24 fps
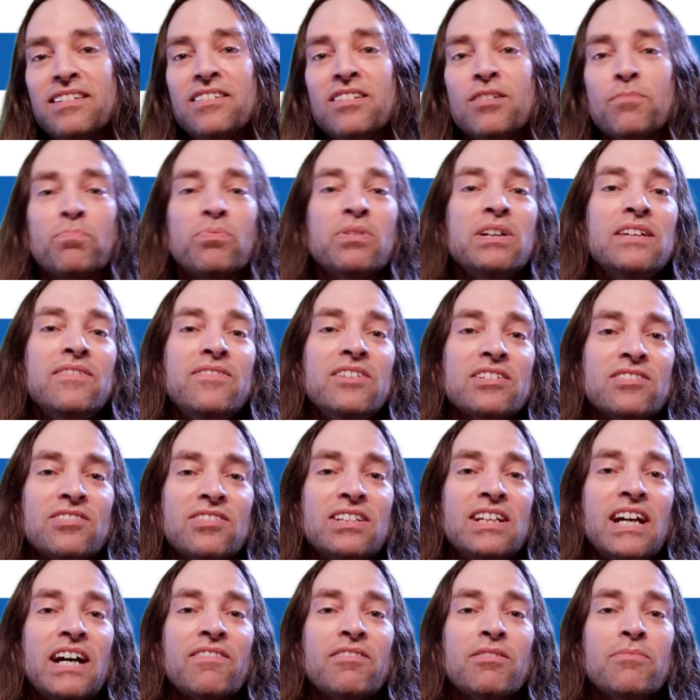The previous
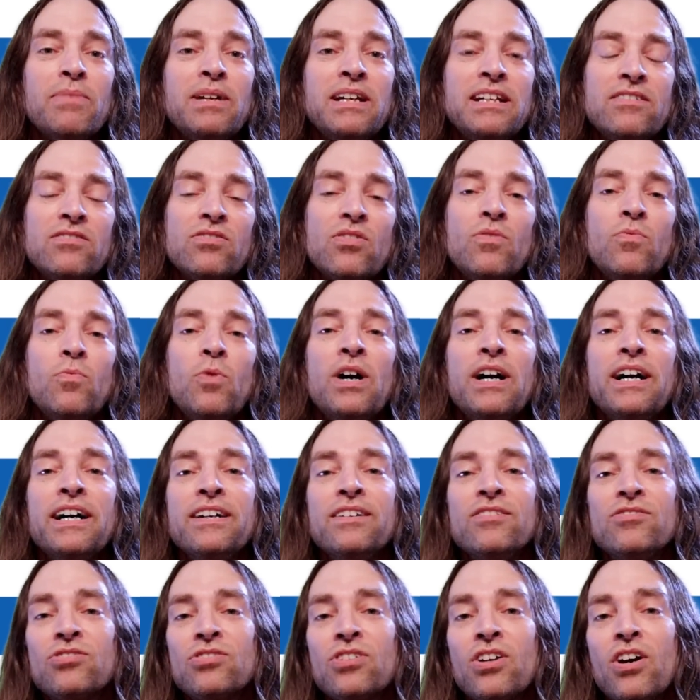government
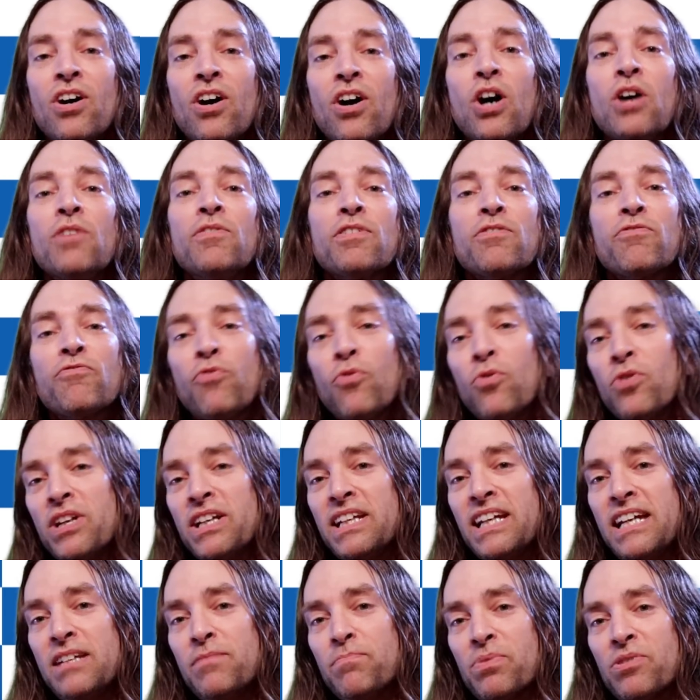was over
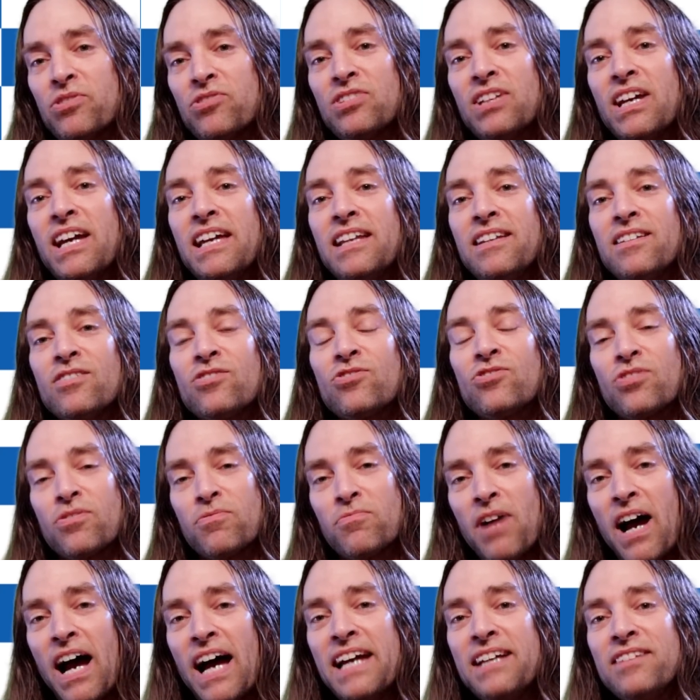48%
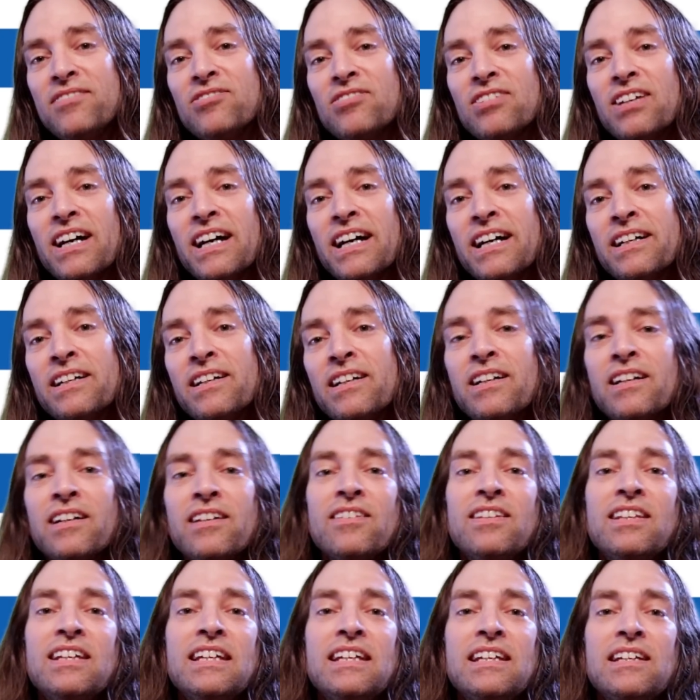Syriza,
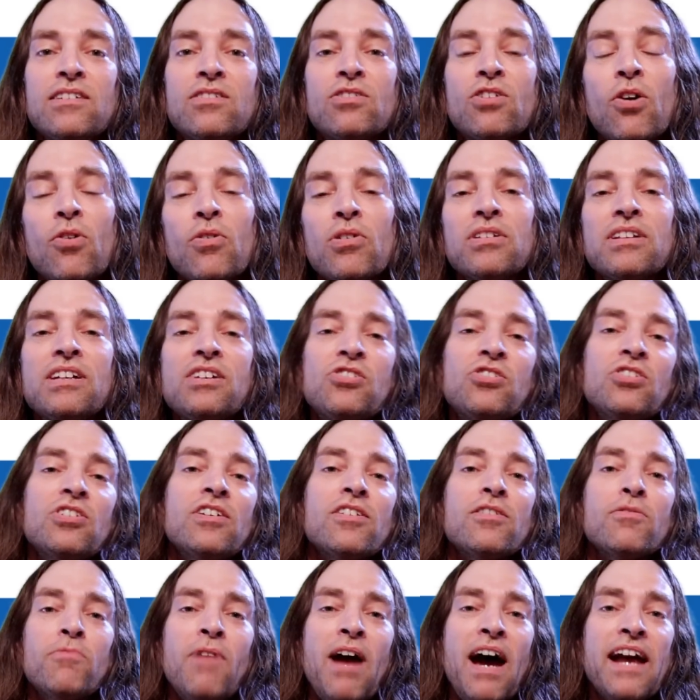the coalition of
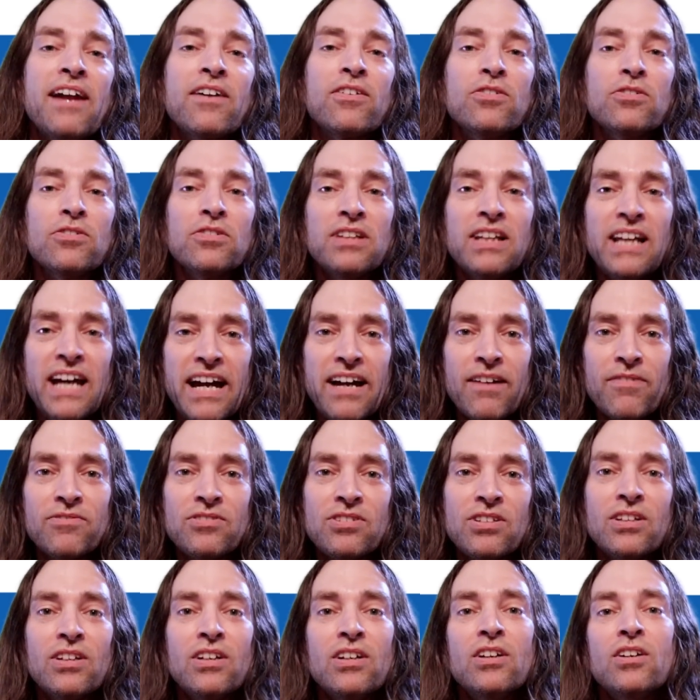the radical
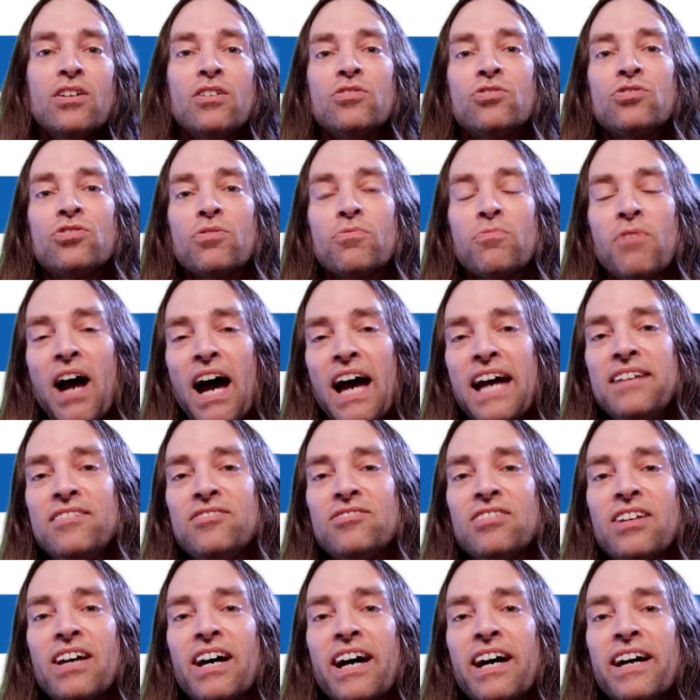left.
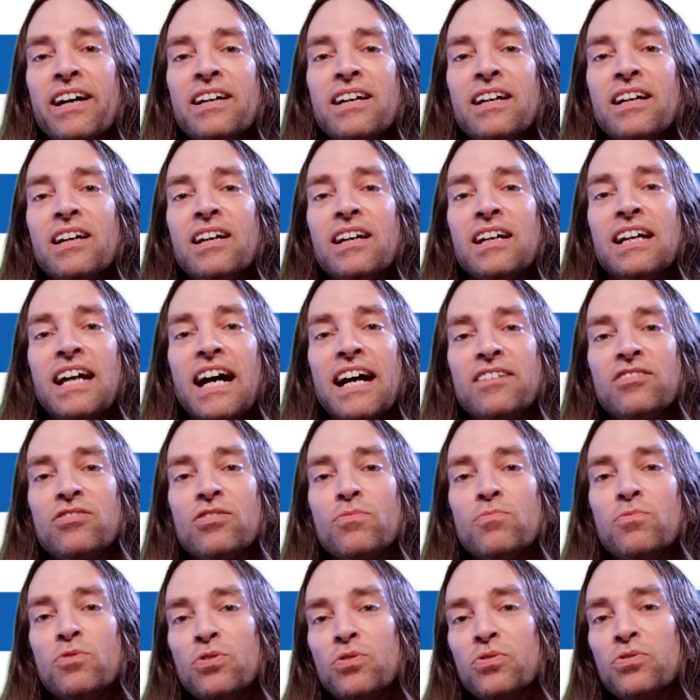Syriza got to
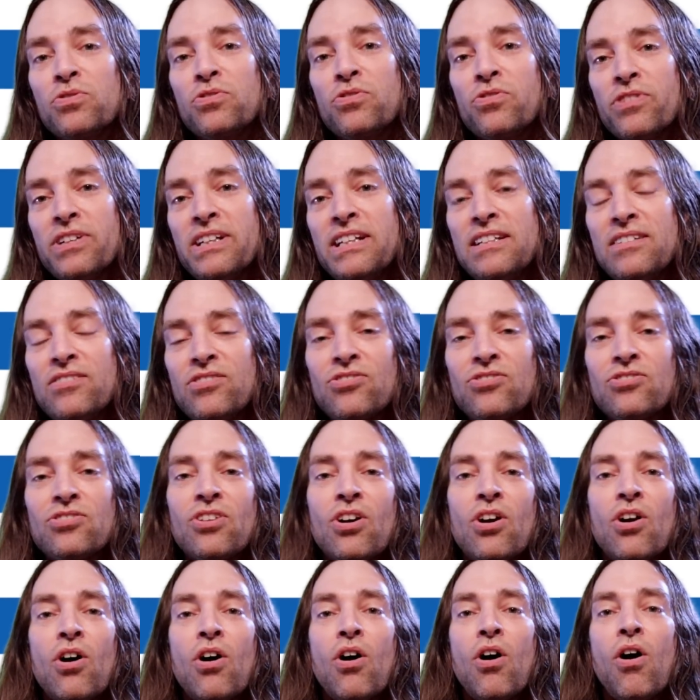rule Greece
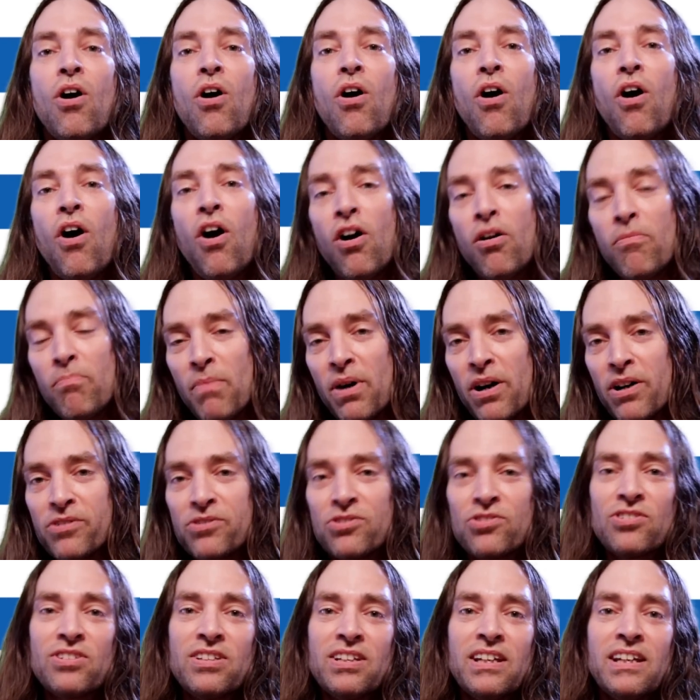
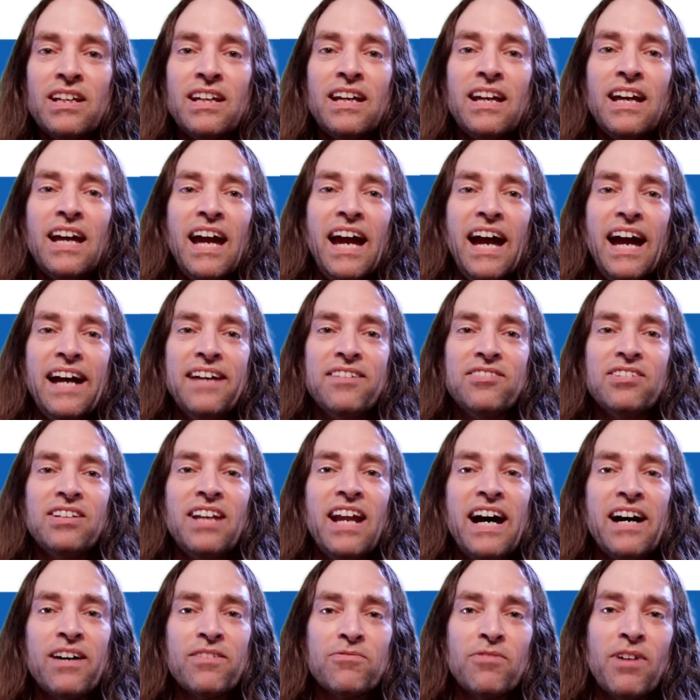almost as an
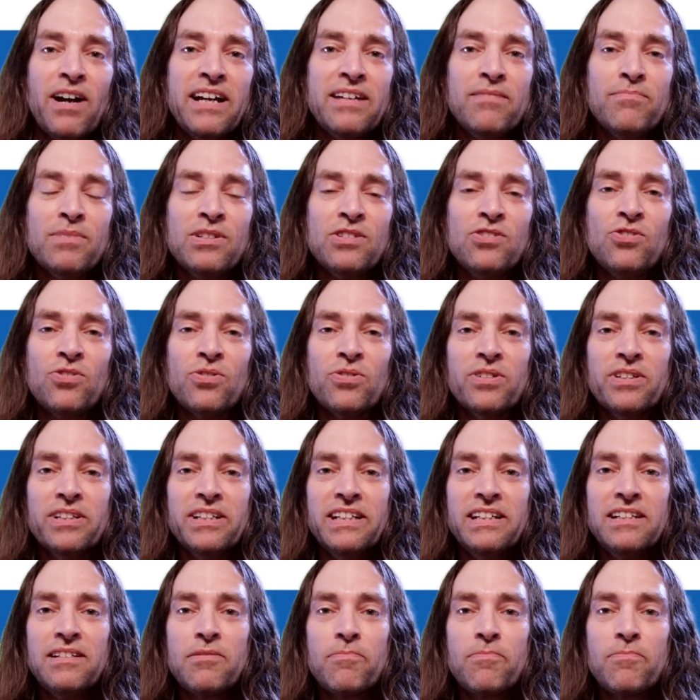outright majority.